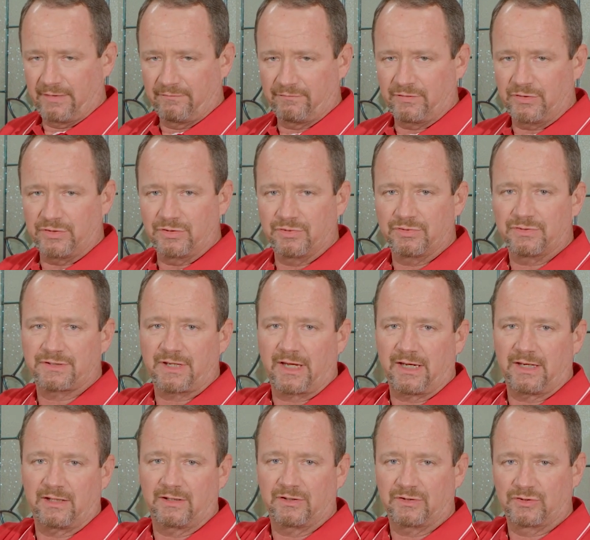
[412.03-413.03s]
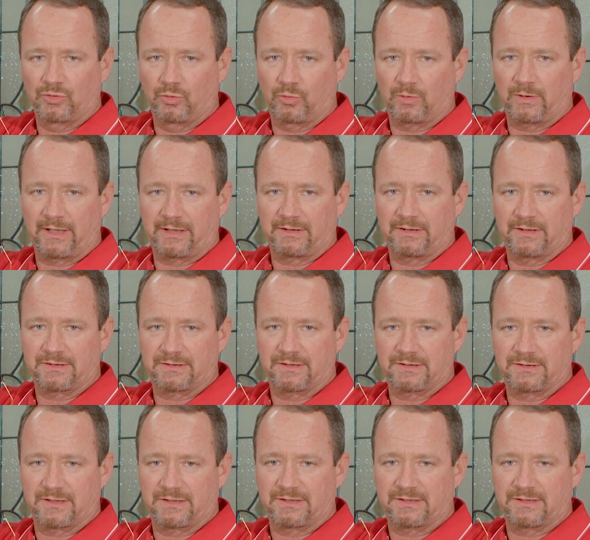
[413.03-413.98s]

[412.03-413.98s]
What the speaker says: If you use a tool like this, it's a